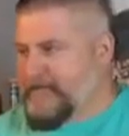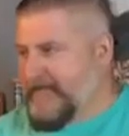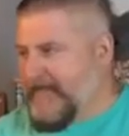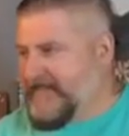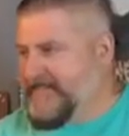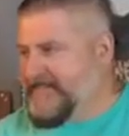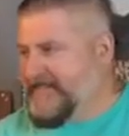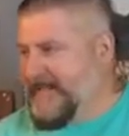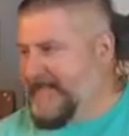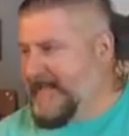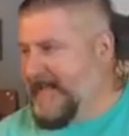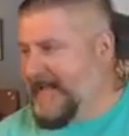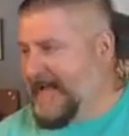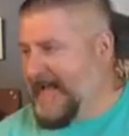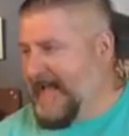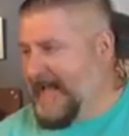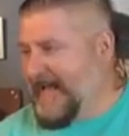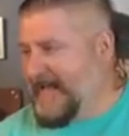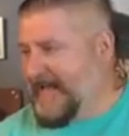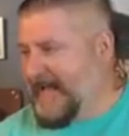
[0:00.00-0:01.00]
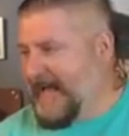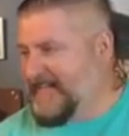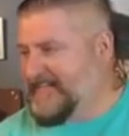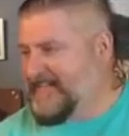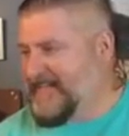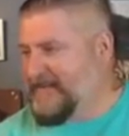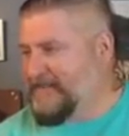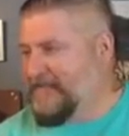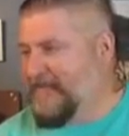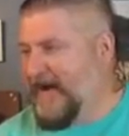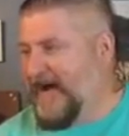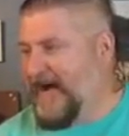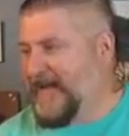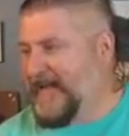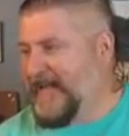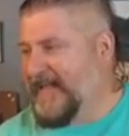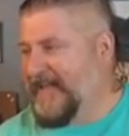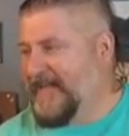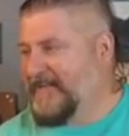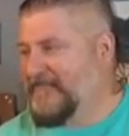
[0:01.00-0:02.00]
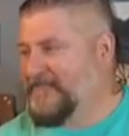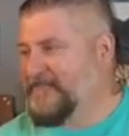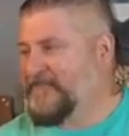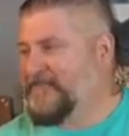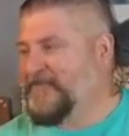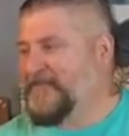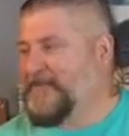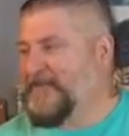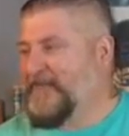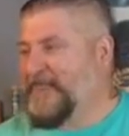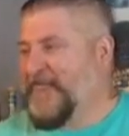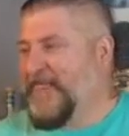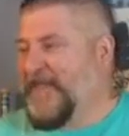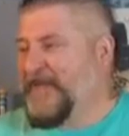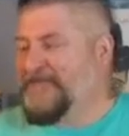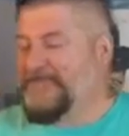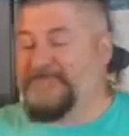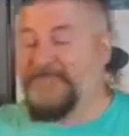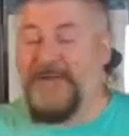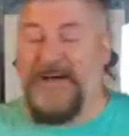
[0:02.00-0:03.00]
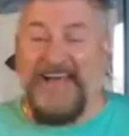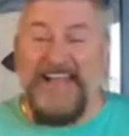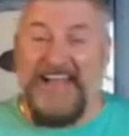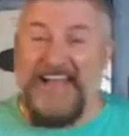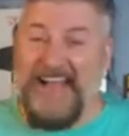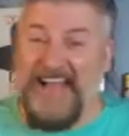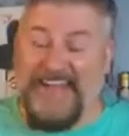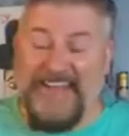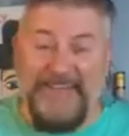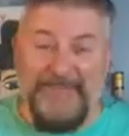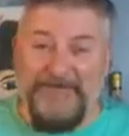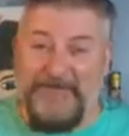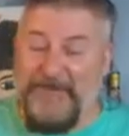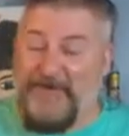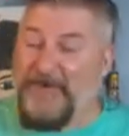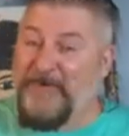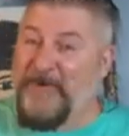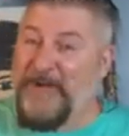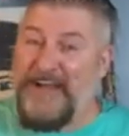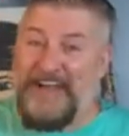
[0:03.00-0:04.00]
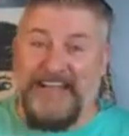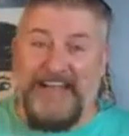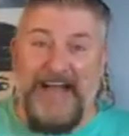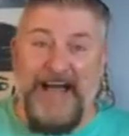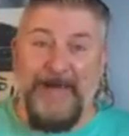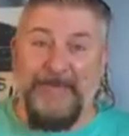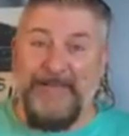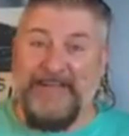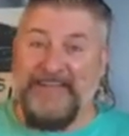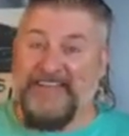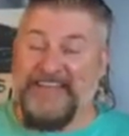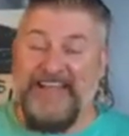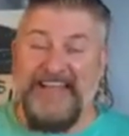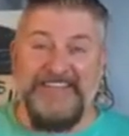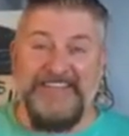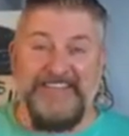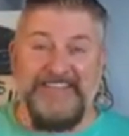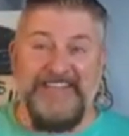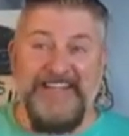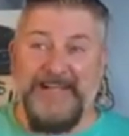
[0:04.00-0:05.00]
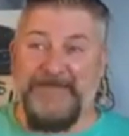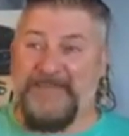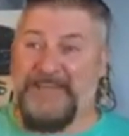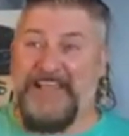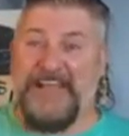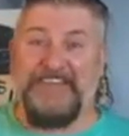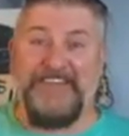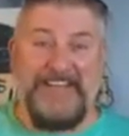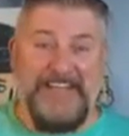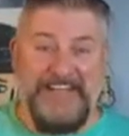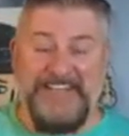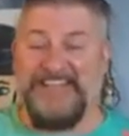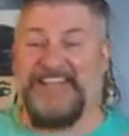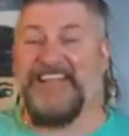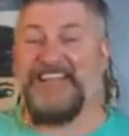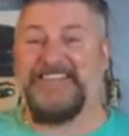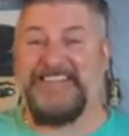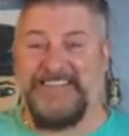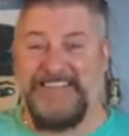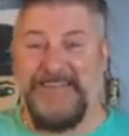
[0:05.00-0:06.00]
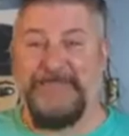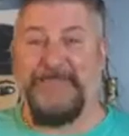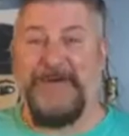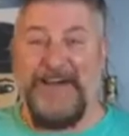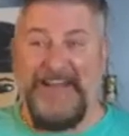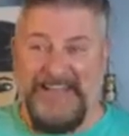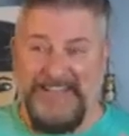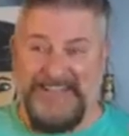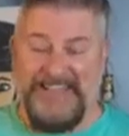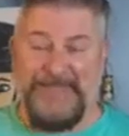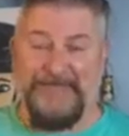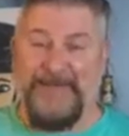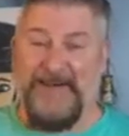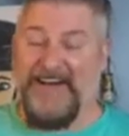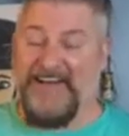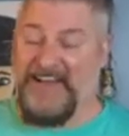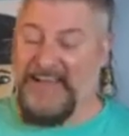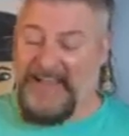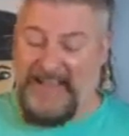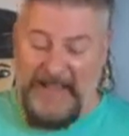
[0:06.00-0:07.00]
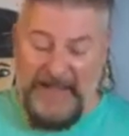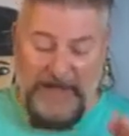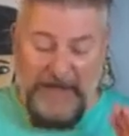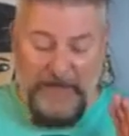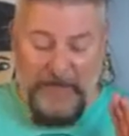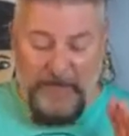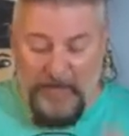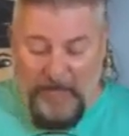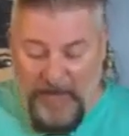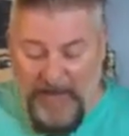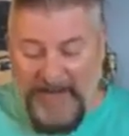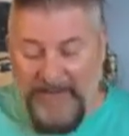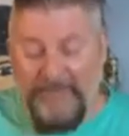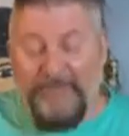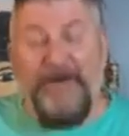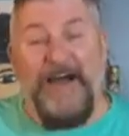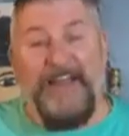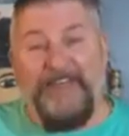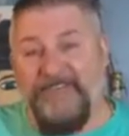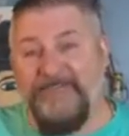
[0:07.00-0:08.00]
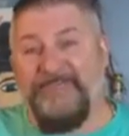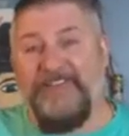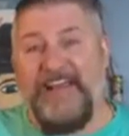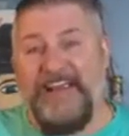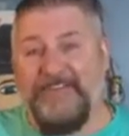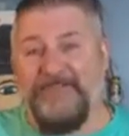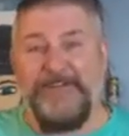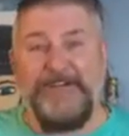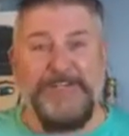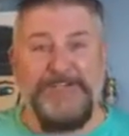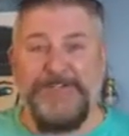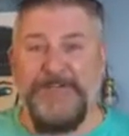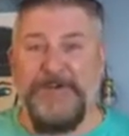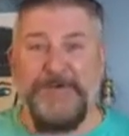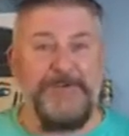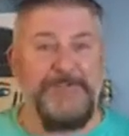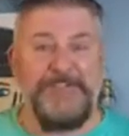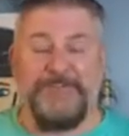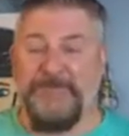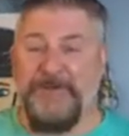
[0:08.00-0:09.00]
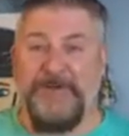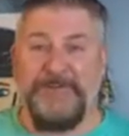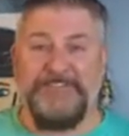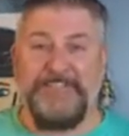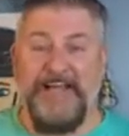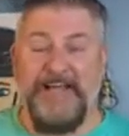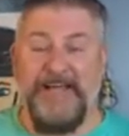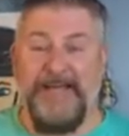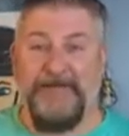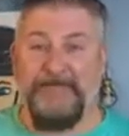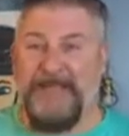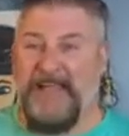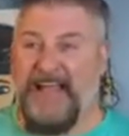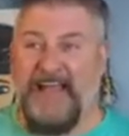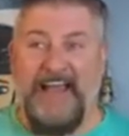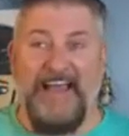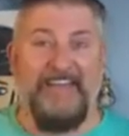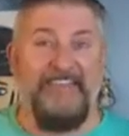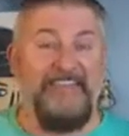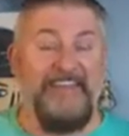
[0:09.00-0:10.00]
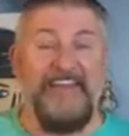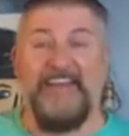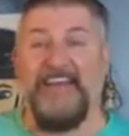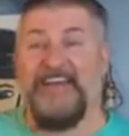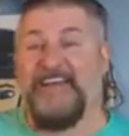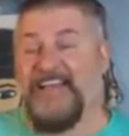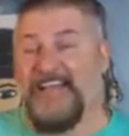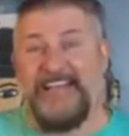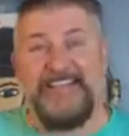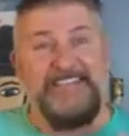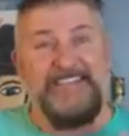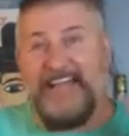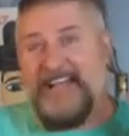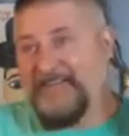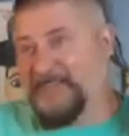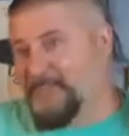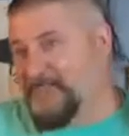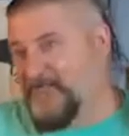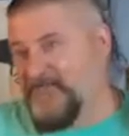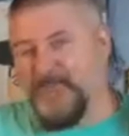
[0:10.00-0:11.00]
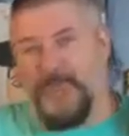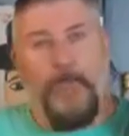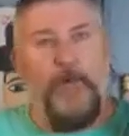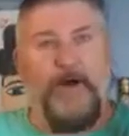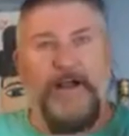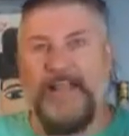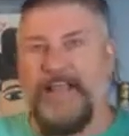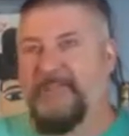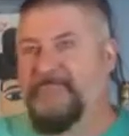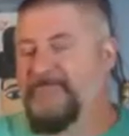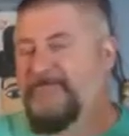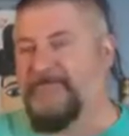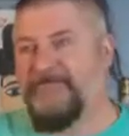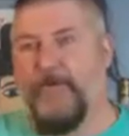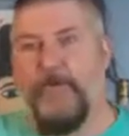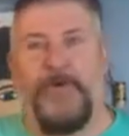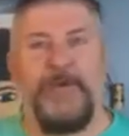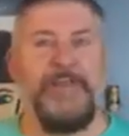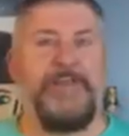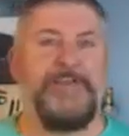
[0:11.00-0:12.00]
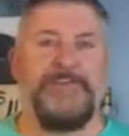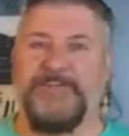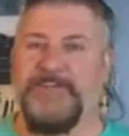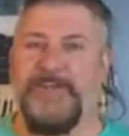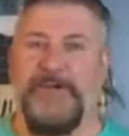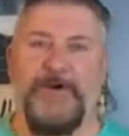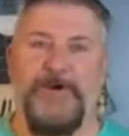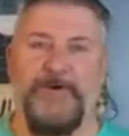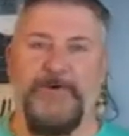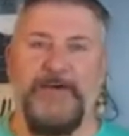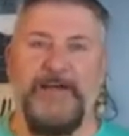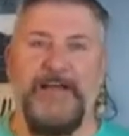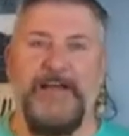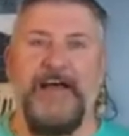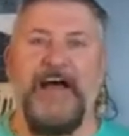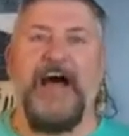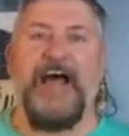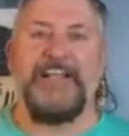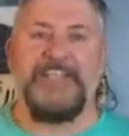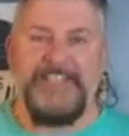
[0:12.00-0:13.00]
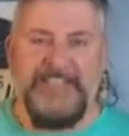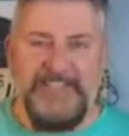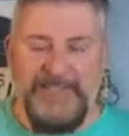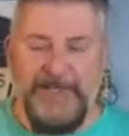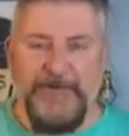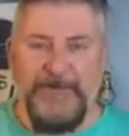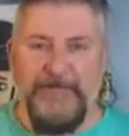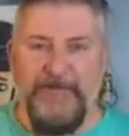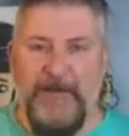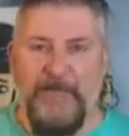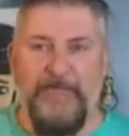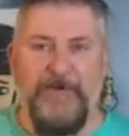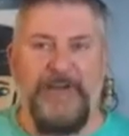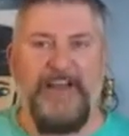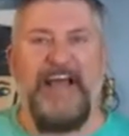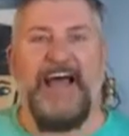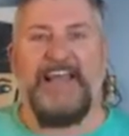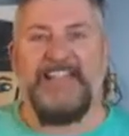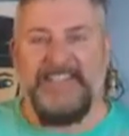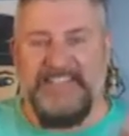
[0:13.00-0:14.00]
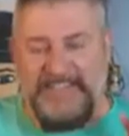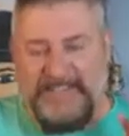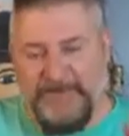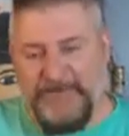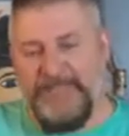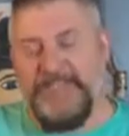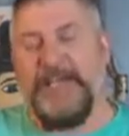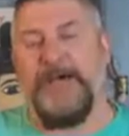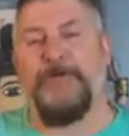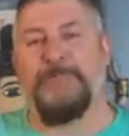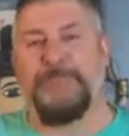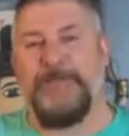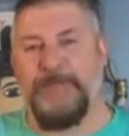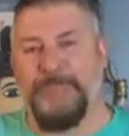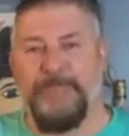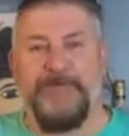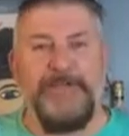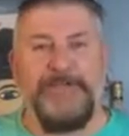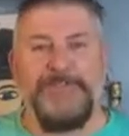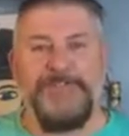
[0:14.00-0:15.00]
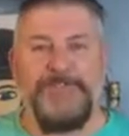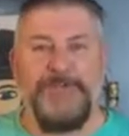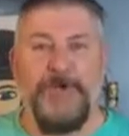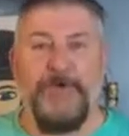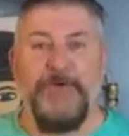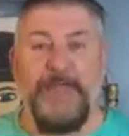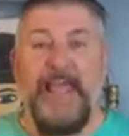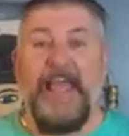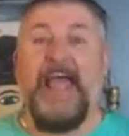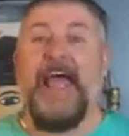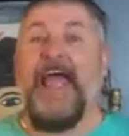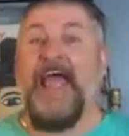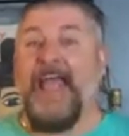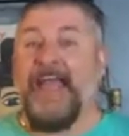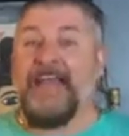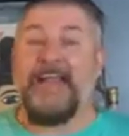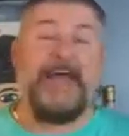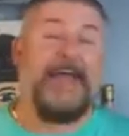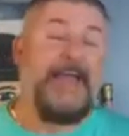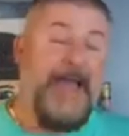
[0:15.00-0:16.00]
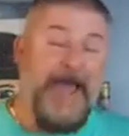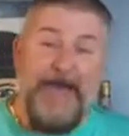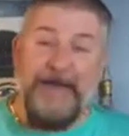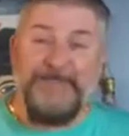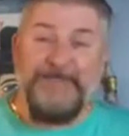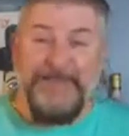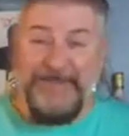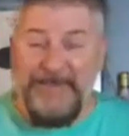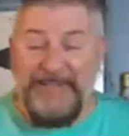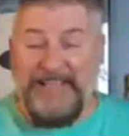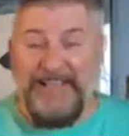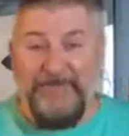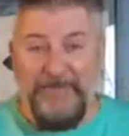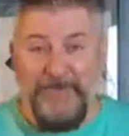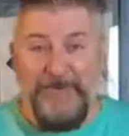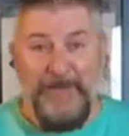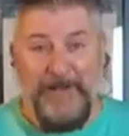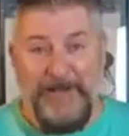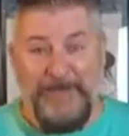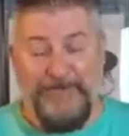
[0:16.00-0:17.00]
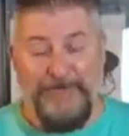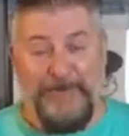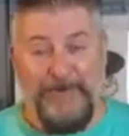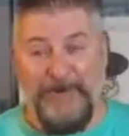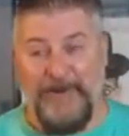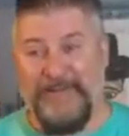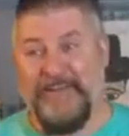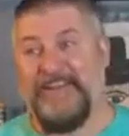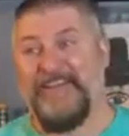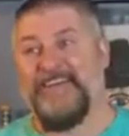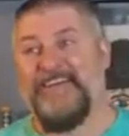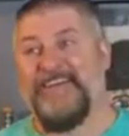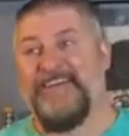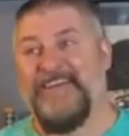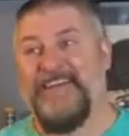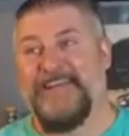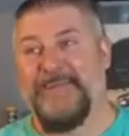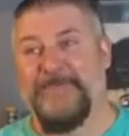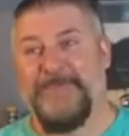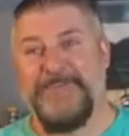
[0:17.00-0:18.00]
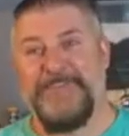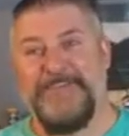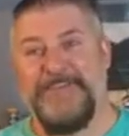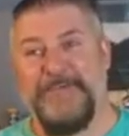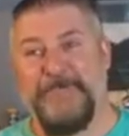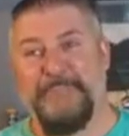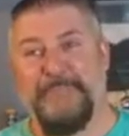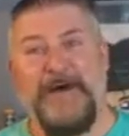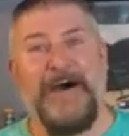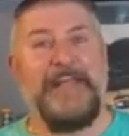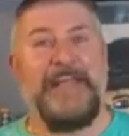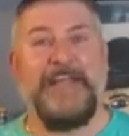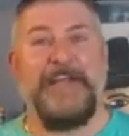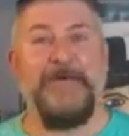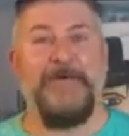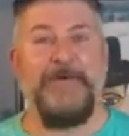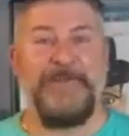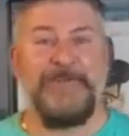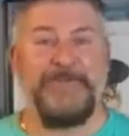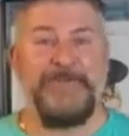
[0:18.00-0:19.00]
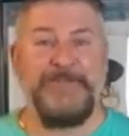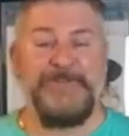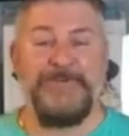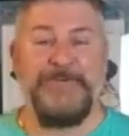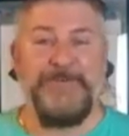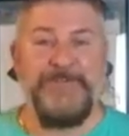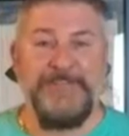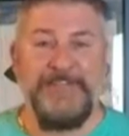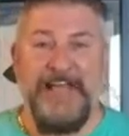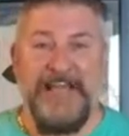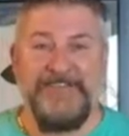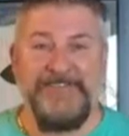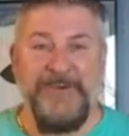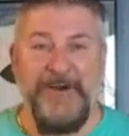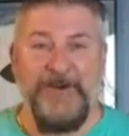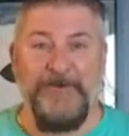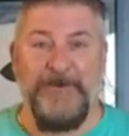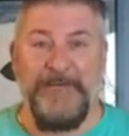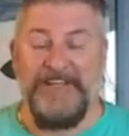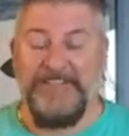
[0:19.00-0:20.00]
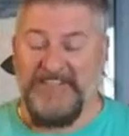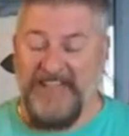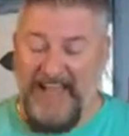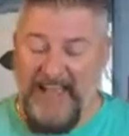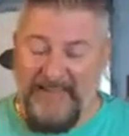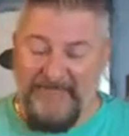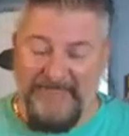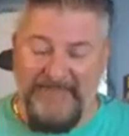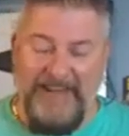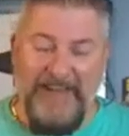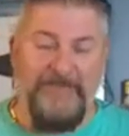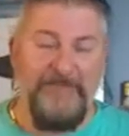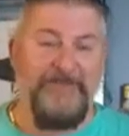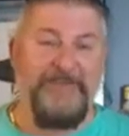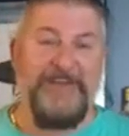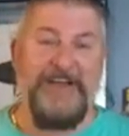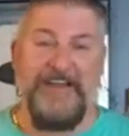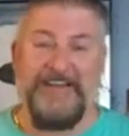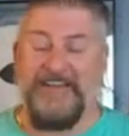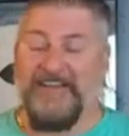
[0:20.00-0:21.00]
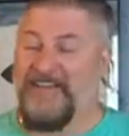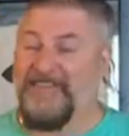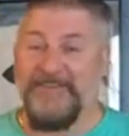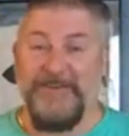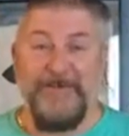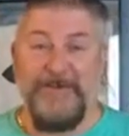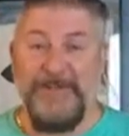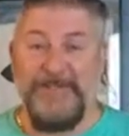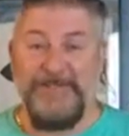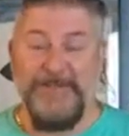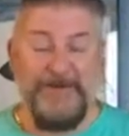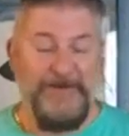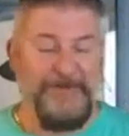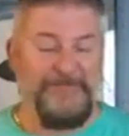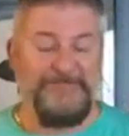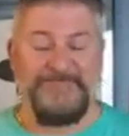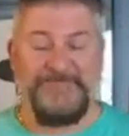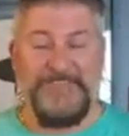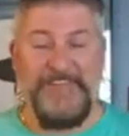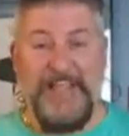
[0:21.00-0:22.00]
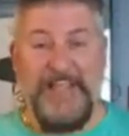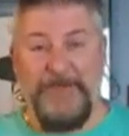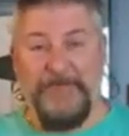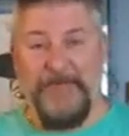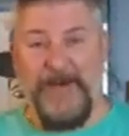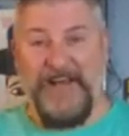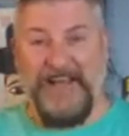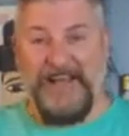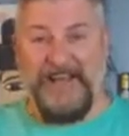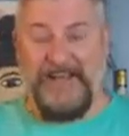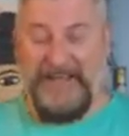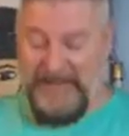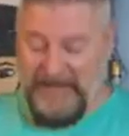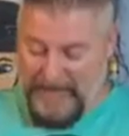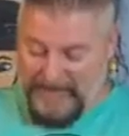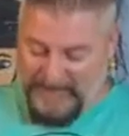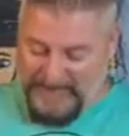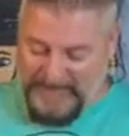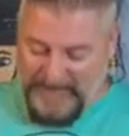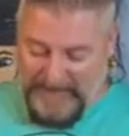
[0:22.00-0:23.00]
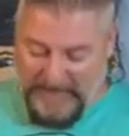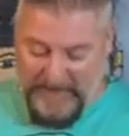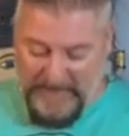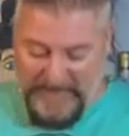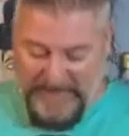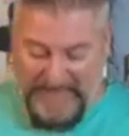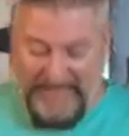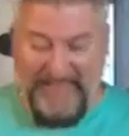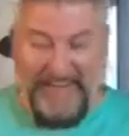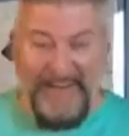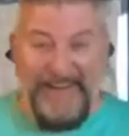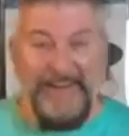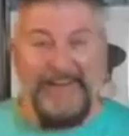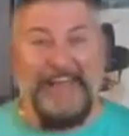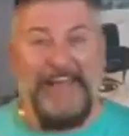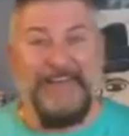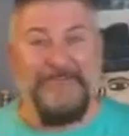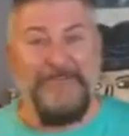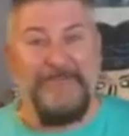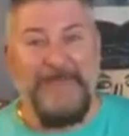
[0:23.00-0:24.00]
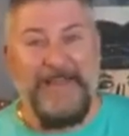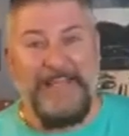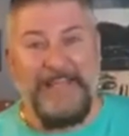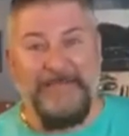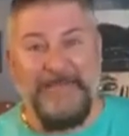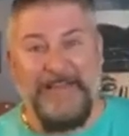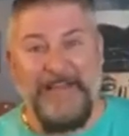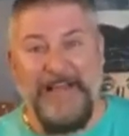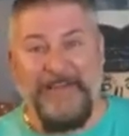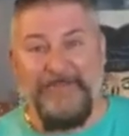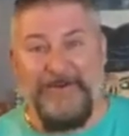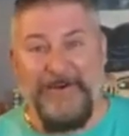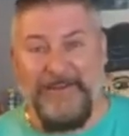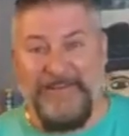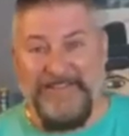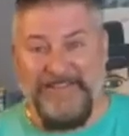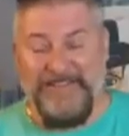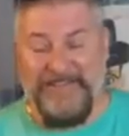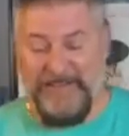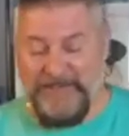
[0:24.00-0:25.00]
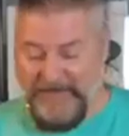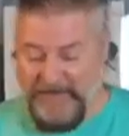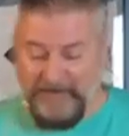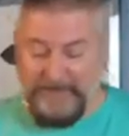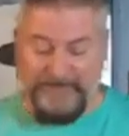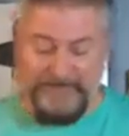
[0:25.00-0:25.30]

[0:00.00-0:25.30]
Send that, a, hey, I see Monty Monty Allen, great comic. Ladies and gentlemen, you ever get a chance to see Monty, see Monty. One of my favorite jokes of all time. I He said it 24 years ago. I still remember it. I still tell people his joke, and I absolutely give him credit for it. And it was uh, Monty going to his first NASCAR race. I've never forgotten it. It's a great joke. Thank you, Monty, for being there and for making me laugh all these years.